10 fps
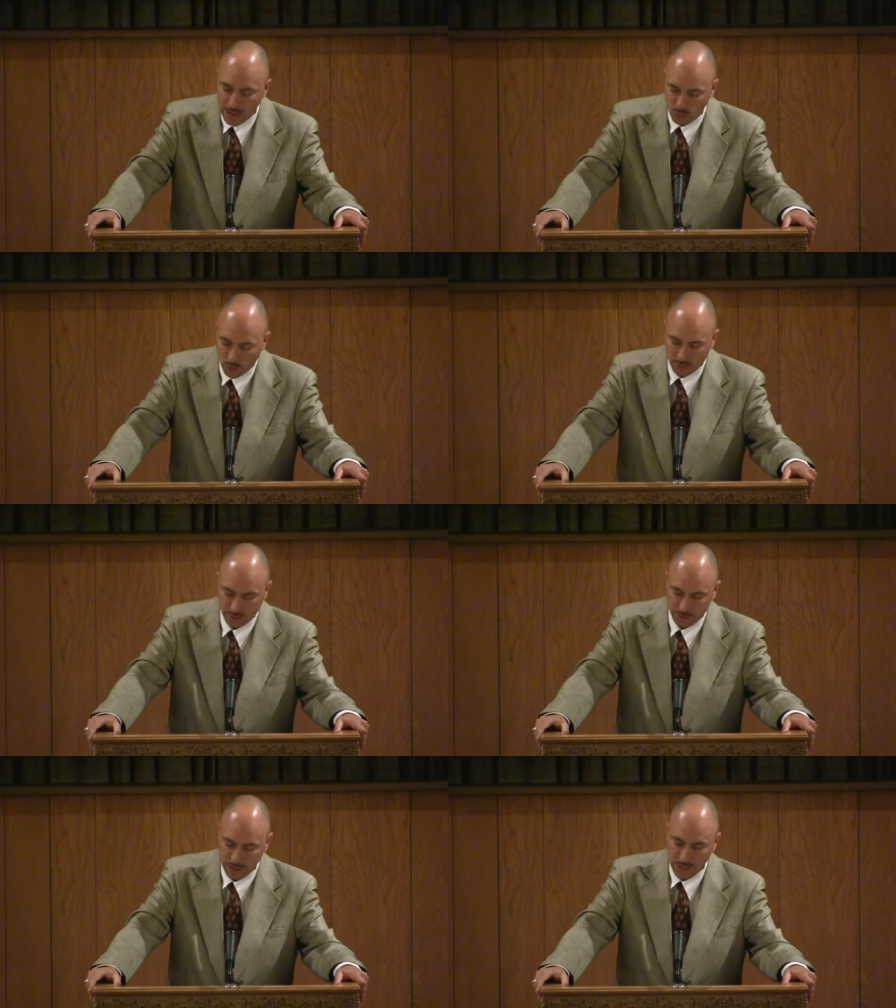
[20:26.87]

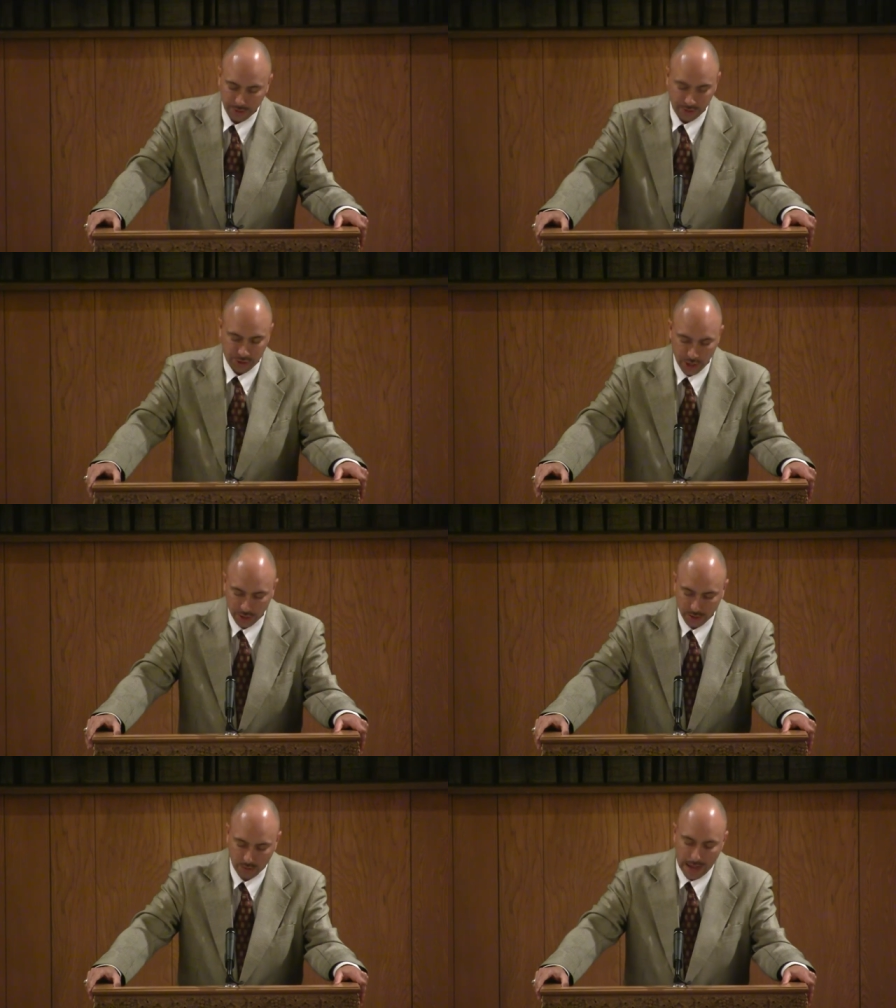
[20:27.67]
words to just
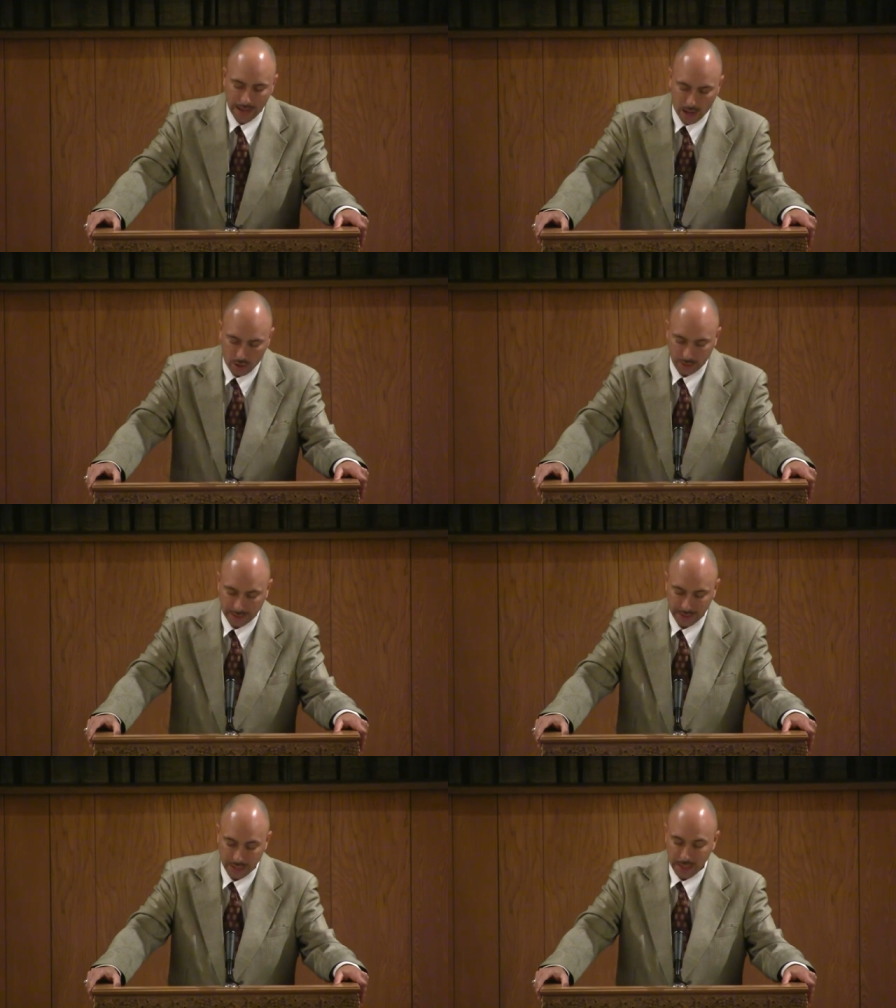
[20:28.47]
the right audience,